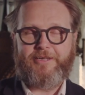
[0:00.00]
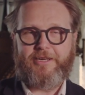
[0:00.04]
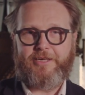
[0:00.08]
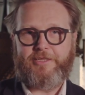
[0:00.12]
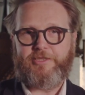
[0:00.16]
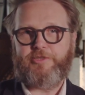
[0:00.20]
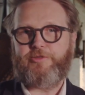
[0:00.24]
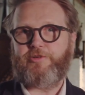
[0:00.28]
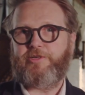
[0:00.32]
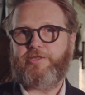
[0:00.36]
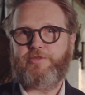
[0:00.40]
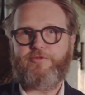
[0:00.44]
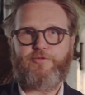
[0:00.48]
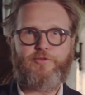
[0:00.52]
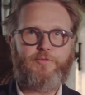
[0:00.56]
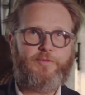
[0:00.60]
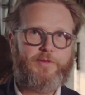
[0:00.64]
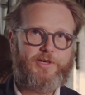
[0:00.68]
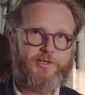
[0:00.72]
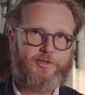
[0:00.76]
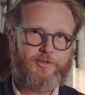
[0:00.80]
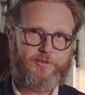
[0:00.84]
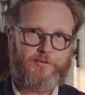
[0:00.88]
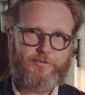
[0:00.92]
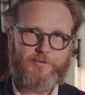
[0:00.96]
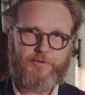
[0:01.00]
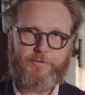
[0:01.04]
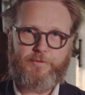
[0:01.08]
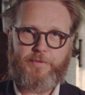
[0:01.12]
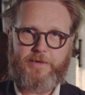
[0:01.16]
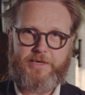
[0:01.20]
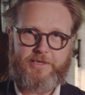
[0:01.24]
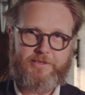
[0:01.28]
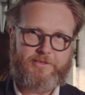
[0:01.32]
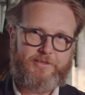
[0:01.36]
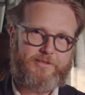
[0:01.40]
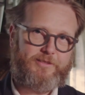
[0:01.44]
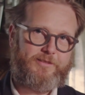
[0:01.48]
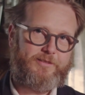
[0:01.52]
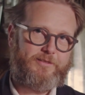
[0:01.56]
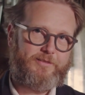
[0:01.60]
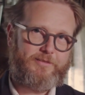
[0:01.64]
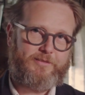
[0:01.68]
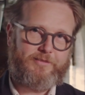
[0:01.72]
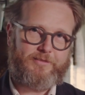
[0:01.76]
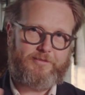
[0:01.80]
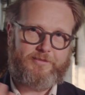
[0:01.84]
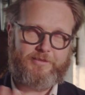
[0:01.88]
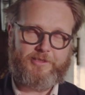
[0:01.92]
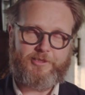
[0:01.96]
and transformation of space
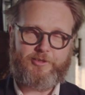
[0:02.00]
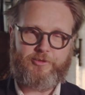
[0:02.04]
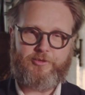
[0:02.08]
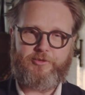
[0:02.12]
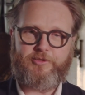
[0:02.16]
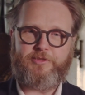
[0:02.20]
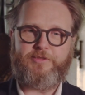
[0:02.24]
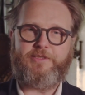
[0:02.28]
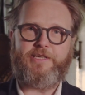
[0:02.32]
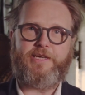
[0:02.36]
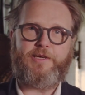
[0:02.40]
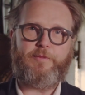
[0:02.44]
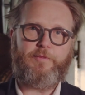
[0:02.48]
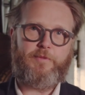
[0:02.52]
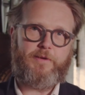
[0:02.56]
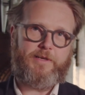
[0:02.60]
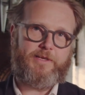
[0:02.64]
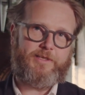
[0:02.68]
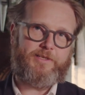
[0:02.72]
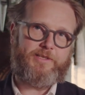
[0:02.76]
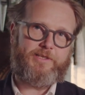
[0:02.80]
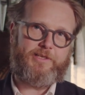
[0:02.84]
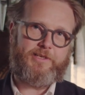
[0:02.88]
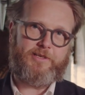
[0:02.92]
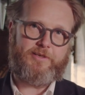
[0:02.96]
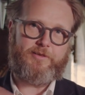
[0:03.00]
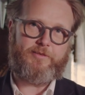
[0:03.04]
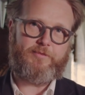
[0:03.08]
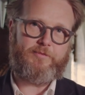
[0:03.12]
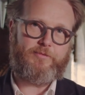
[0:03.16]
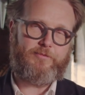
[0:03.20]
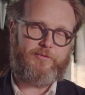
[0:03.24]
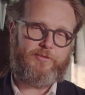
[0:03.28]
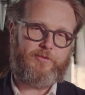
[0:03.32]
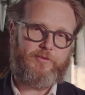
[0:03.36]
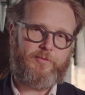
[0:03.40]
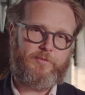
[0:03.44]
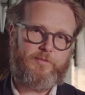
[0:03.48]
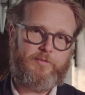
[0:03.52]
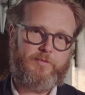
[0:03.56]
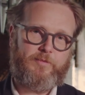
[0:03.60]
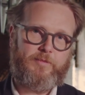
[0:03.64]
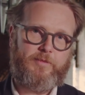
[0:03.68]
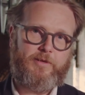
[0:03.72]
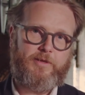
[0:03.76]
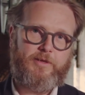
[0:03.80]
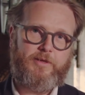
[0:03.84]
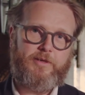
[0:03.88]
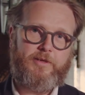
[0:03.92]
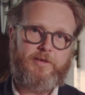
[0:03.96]
that's going to take place here from
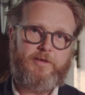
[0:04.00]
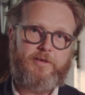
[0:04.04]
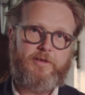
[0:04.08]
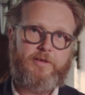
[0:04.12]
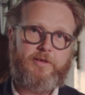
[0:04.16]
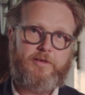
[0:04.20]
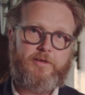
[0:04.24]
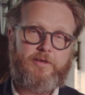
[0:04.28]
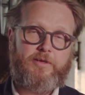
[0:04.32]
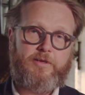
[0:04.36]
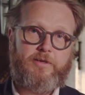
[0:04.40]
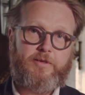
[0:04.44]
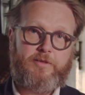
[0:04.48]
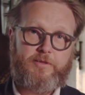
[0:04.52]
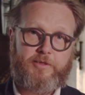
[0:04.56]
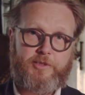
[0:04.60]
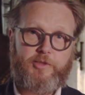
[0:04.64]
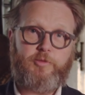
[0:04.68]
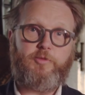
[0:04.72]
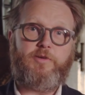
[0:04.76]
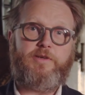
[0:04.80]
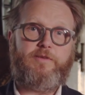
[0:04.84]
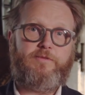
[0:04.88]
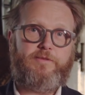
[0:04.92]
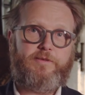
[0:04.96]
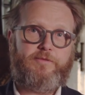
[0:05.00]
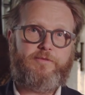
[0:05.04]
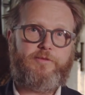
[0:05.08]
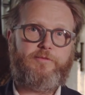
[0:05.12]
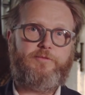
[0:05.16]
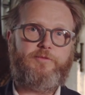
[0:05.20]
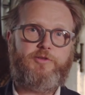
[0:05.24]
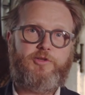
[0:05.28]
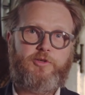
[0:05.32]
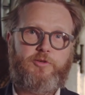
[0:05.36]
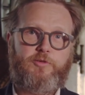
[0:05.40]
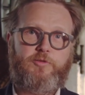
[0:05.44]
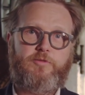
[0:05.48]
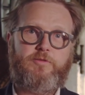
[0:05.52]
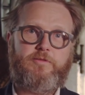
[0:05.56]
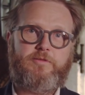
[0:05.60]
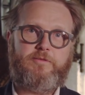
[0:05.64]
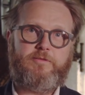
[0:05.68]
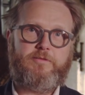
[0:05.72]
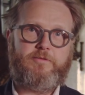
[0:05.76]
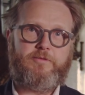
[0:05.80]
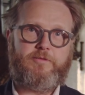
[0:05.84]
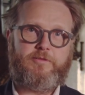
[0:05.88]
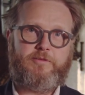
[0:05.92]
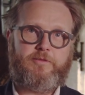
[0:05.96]
the 25th of
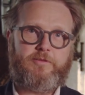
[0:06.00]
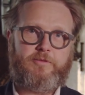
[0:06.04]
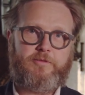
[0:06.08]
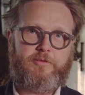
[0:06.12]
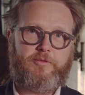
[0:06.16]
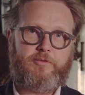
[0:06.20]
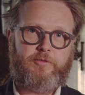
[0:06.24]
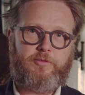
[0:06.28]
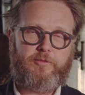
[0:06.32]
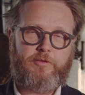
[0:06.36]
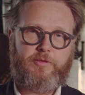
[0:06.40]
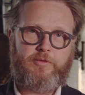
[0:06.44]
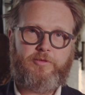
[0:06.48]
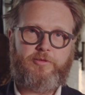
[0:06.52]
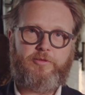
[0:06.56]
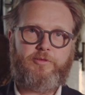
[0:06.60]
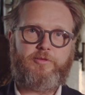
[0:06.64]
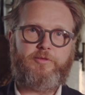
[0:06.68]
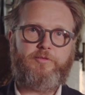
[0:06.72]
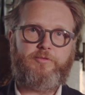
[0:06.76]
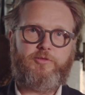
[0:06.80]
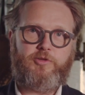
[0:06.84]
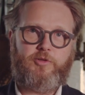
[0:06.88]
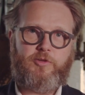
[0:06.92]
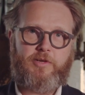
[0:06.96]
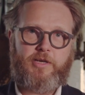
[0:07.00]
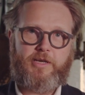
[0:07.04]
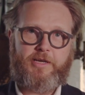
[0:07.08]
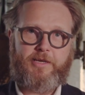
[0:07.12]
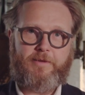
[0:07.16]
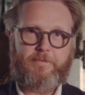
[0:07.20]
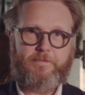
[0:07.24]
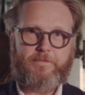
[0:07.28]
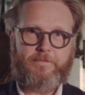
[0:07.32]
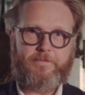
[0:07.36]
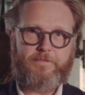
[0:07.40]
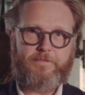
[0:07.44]
June to the 3rd of July.